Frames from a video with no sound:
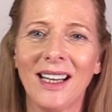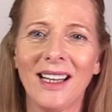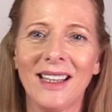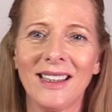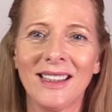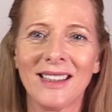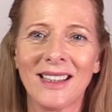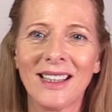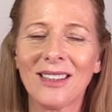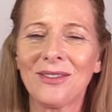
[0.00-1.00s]
and
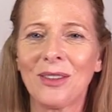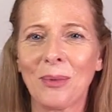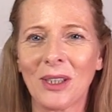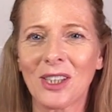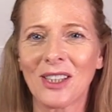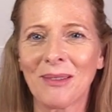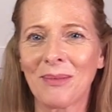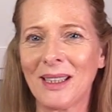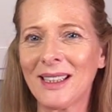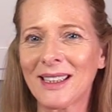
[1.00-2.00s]
thank you for watching.
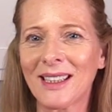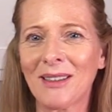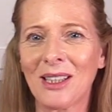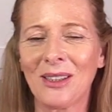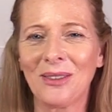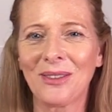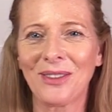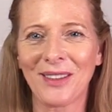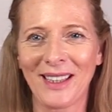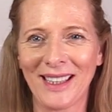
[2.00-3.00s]
Please stay tuned
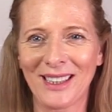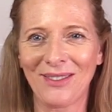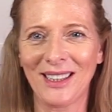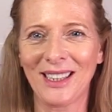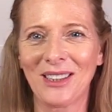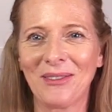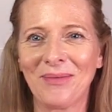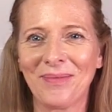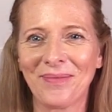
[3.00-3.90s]
for the next video.